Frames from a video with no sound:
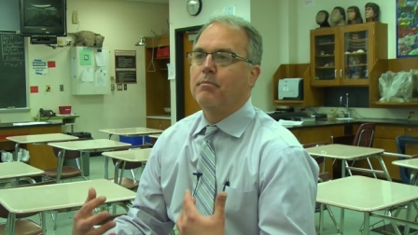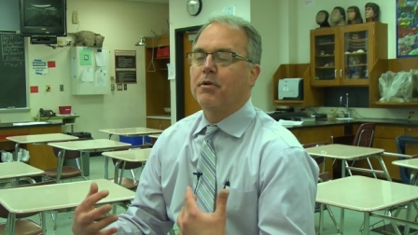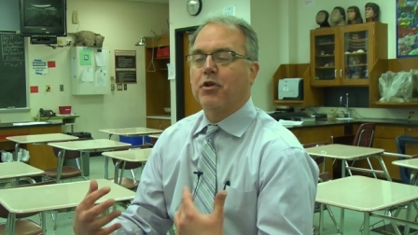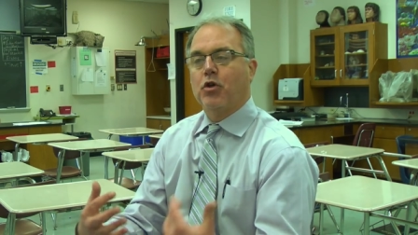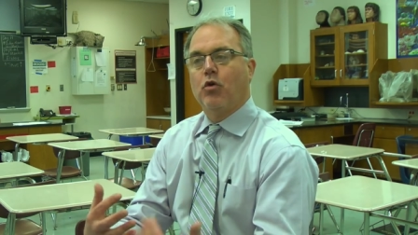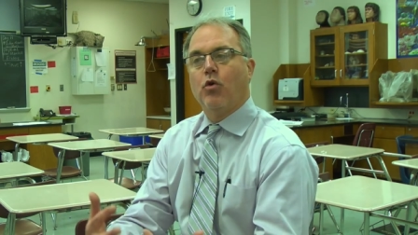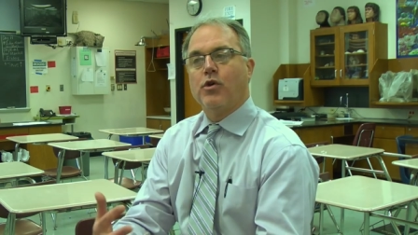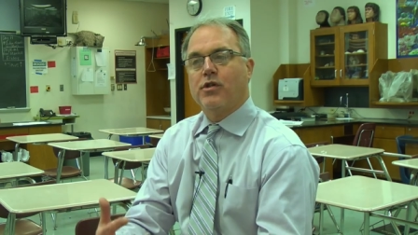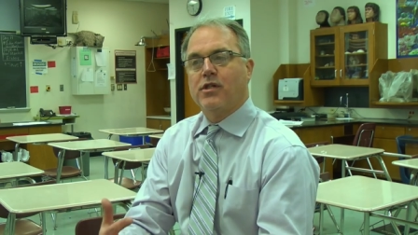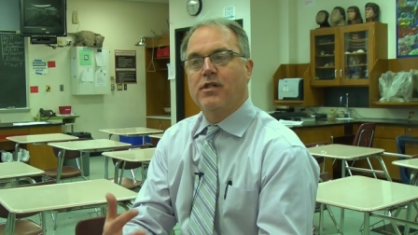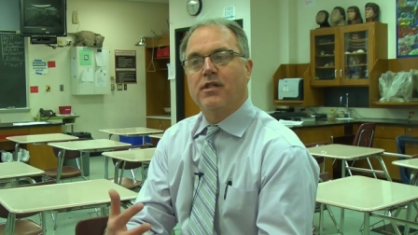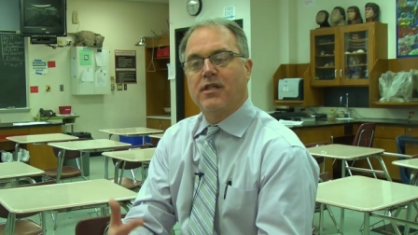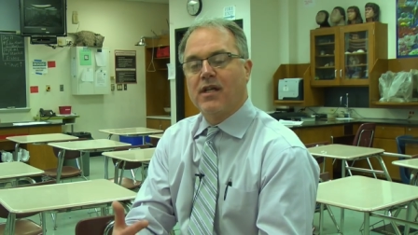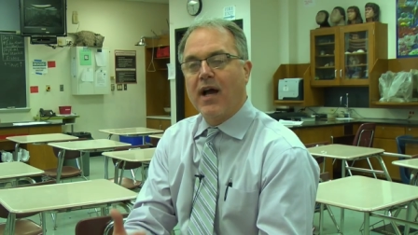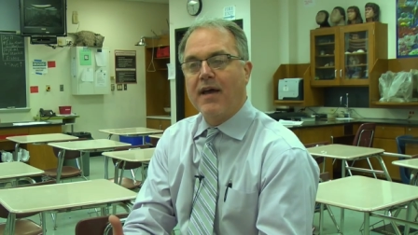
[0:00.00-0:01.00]
But the course
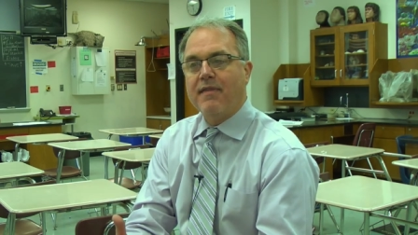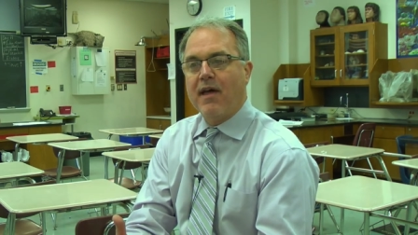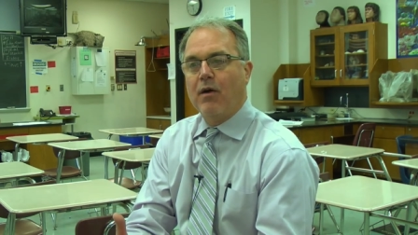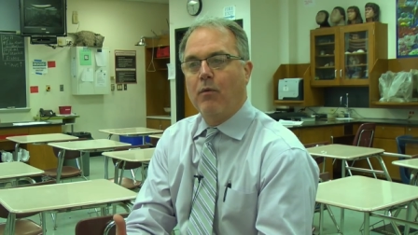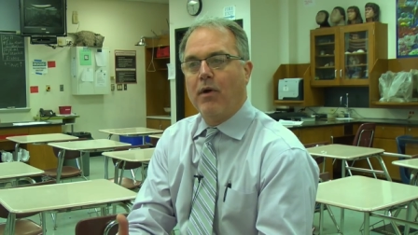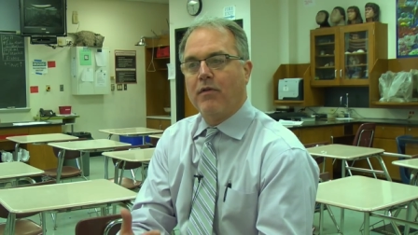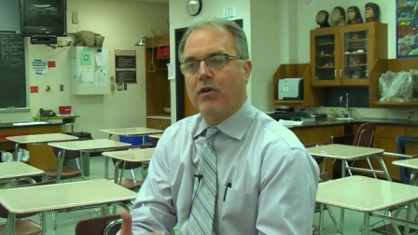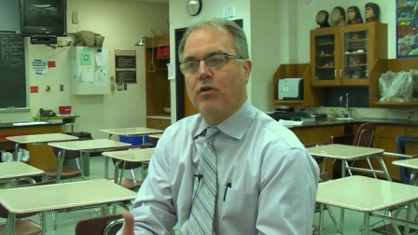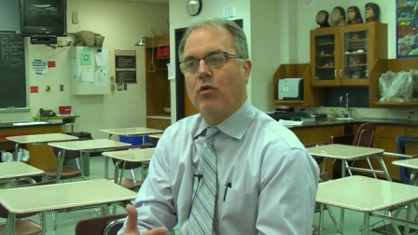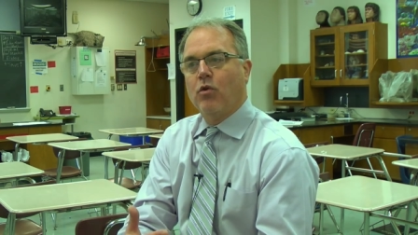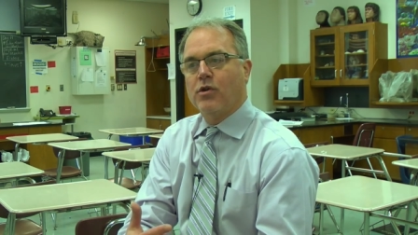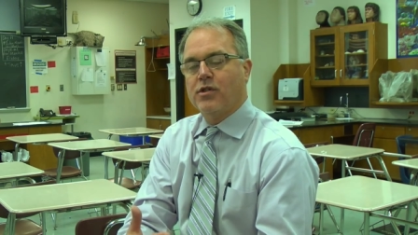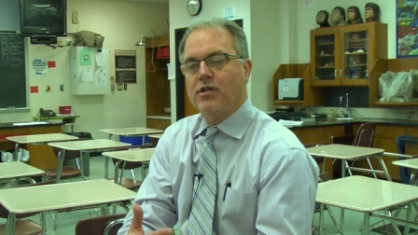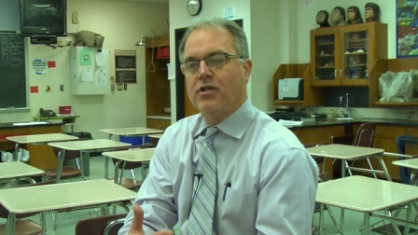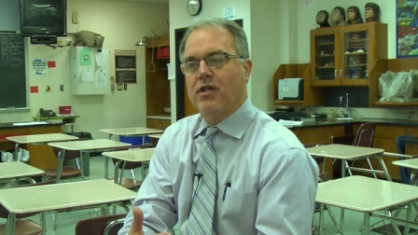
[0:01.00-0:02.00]
isn't designed that way. The
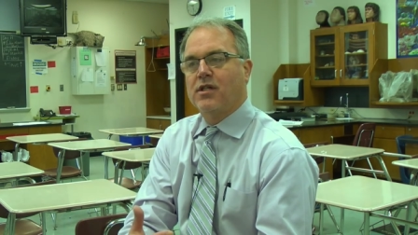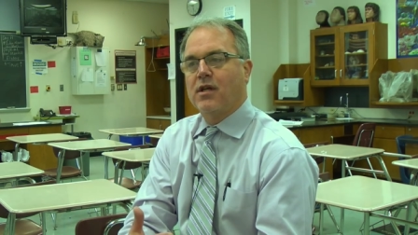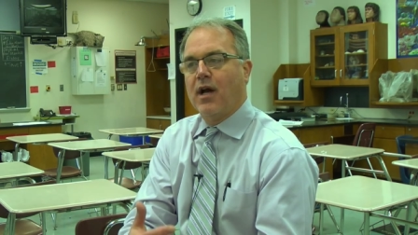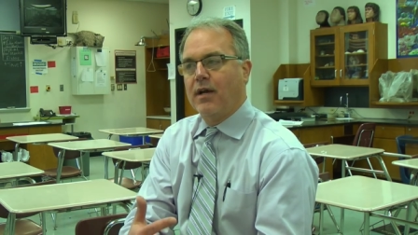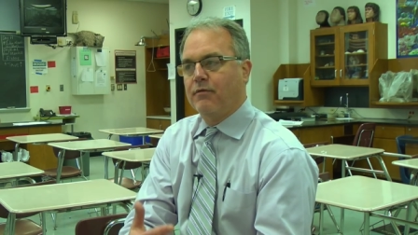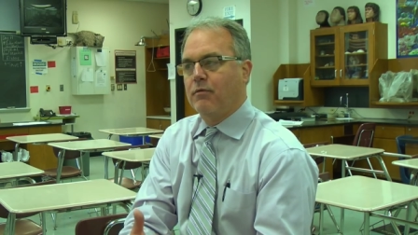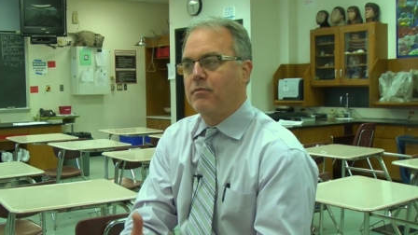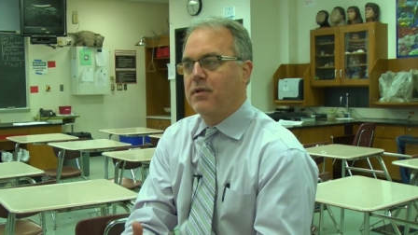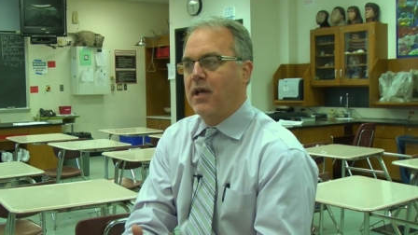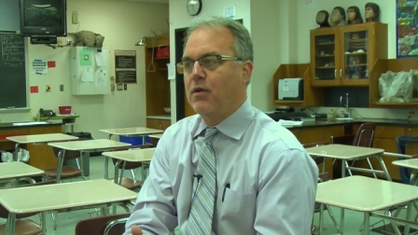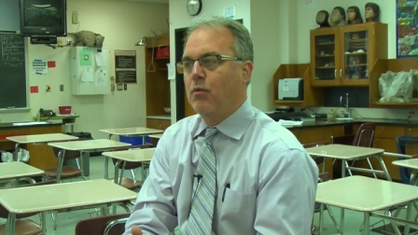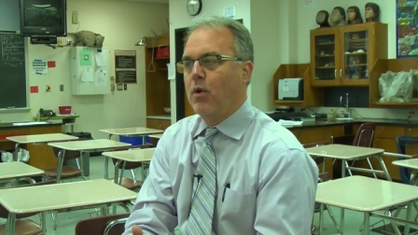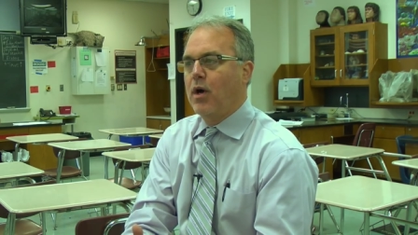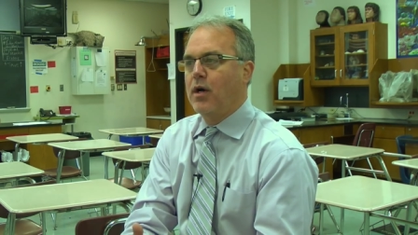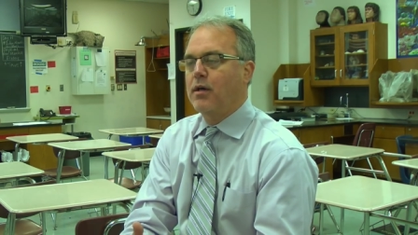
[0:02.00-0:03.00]
course is designed from day
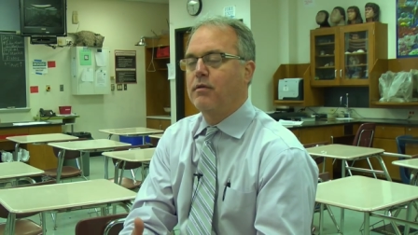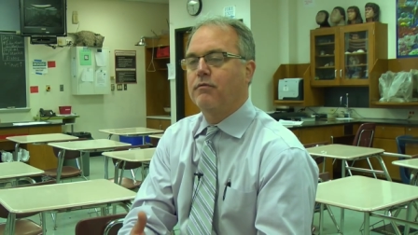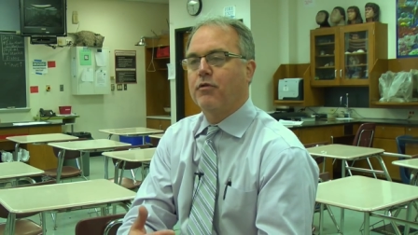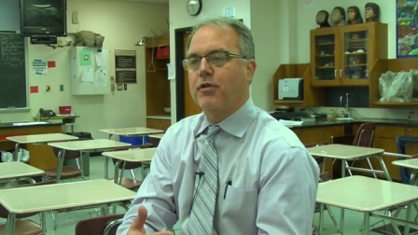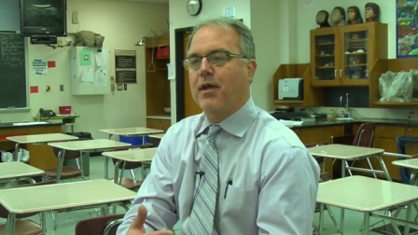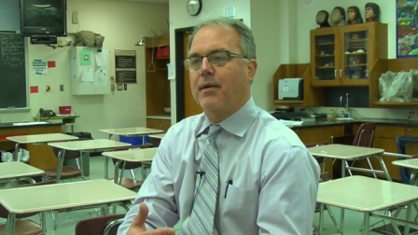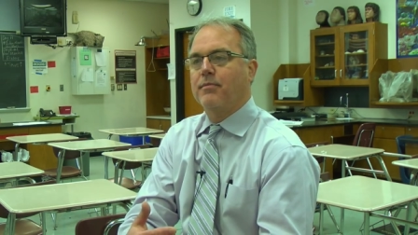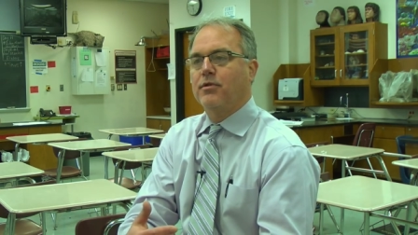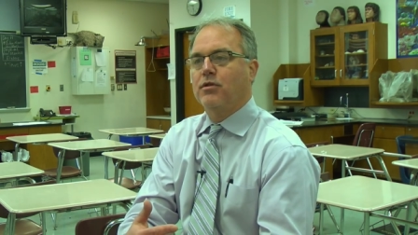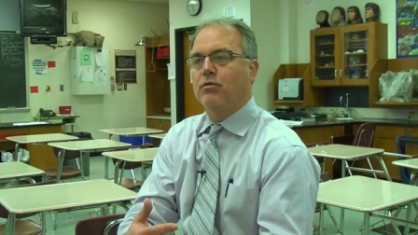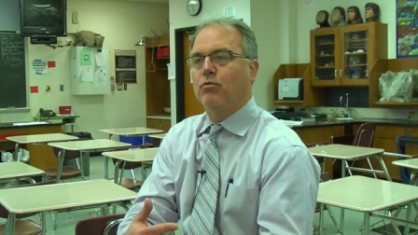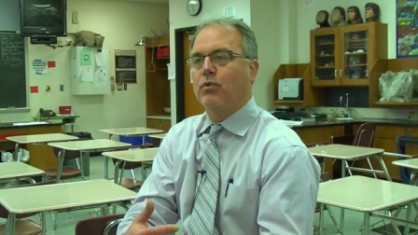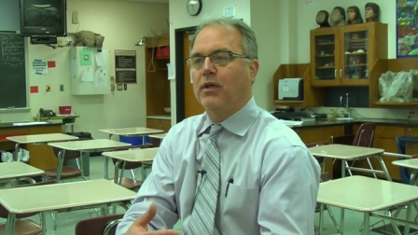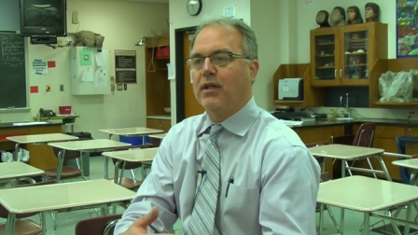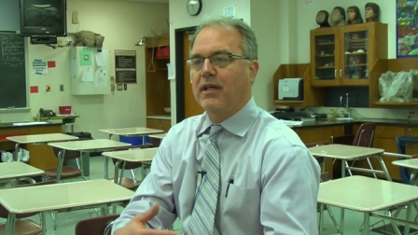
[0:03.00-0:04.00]
one for them
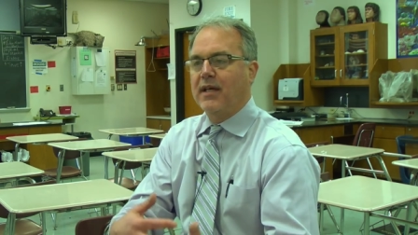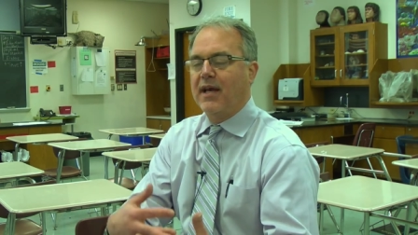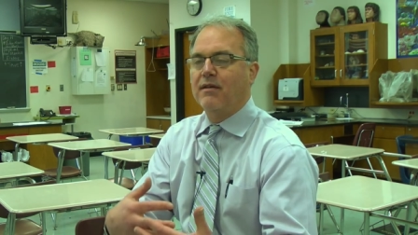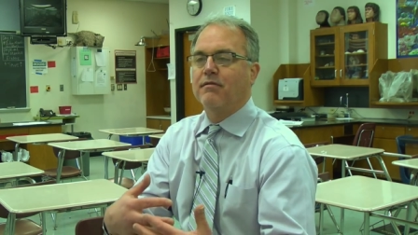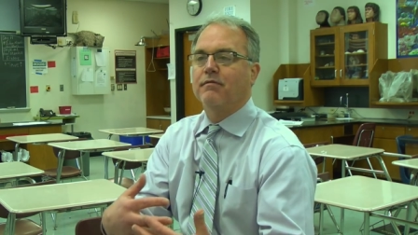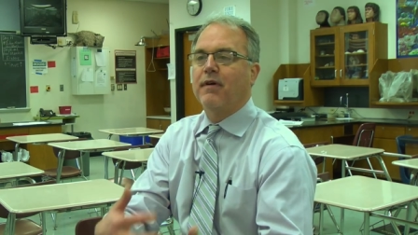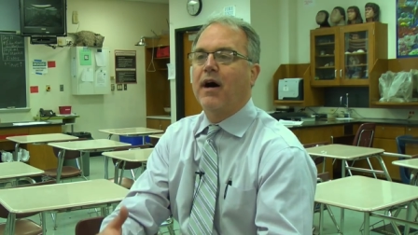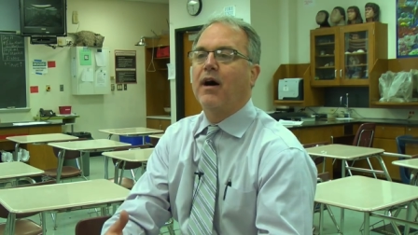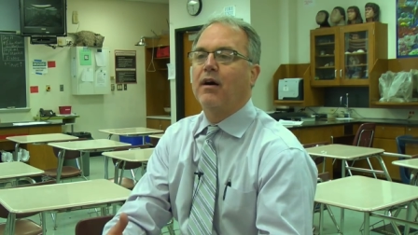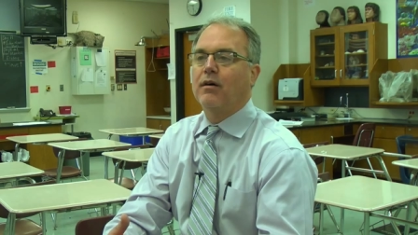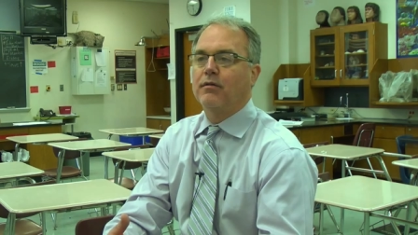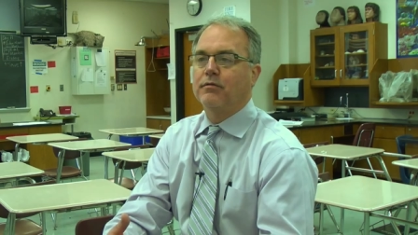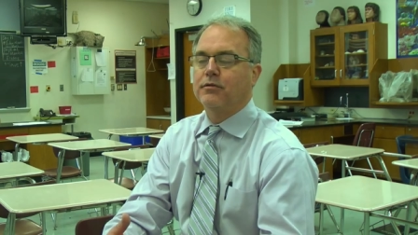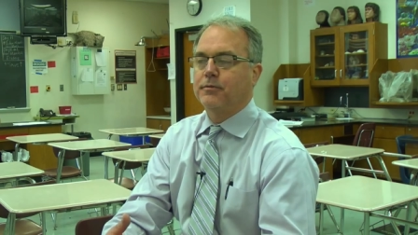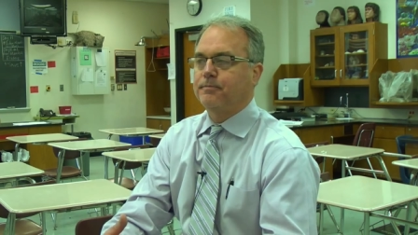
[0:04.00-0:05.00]
to really get
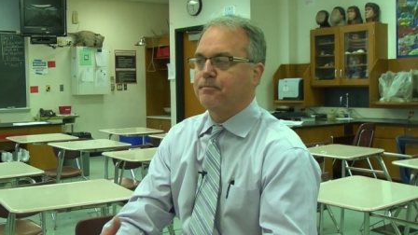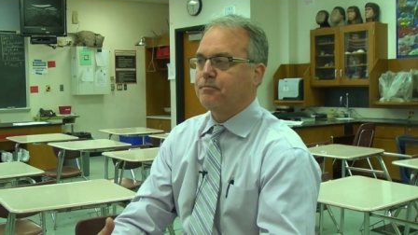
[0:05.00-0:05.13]
involved.